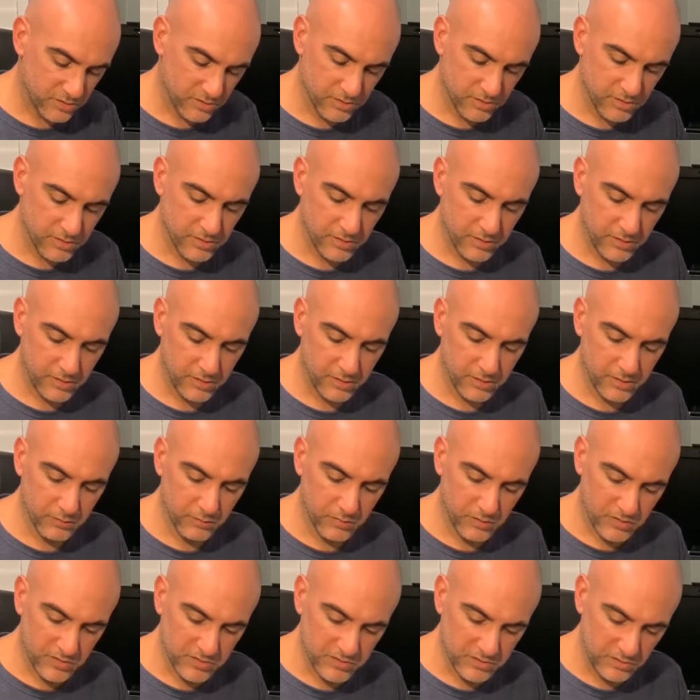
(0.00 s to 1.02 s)
and
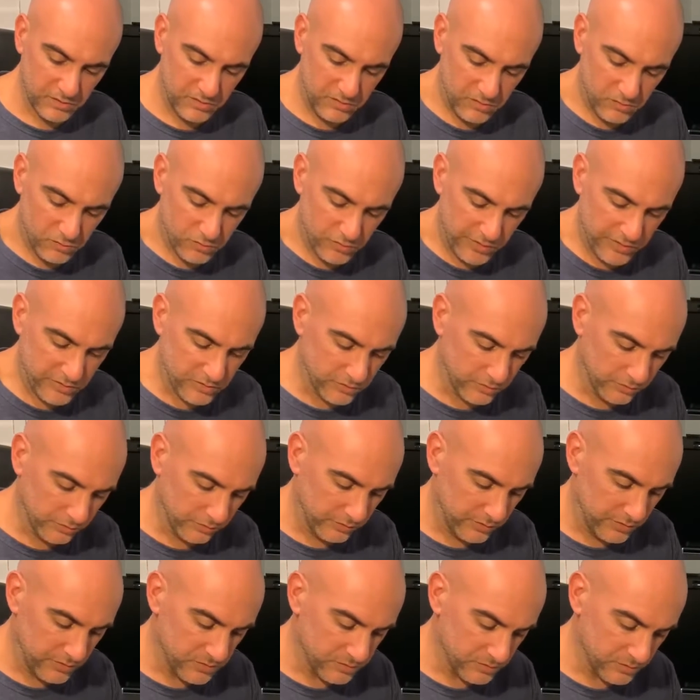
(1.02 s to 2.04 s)
book is a little wrinkled,
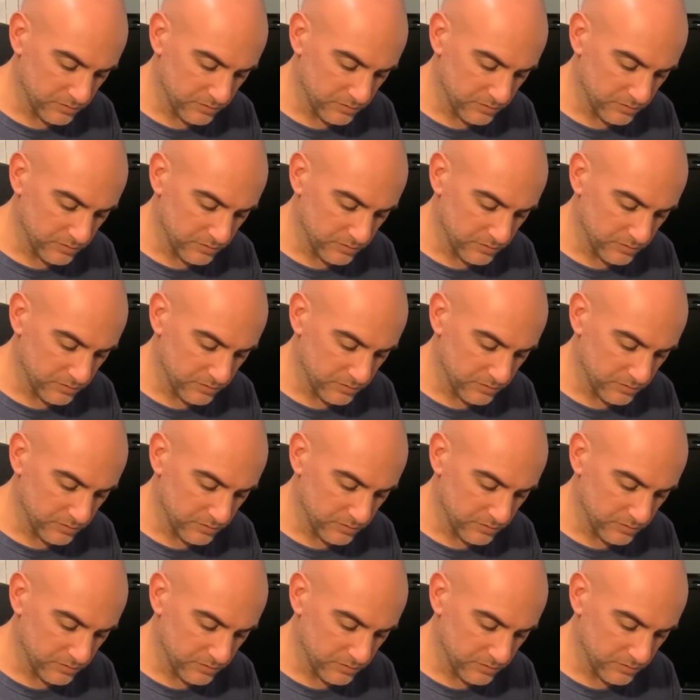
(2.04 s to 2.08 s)
this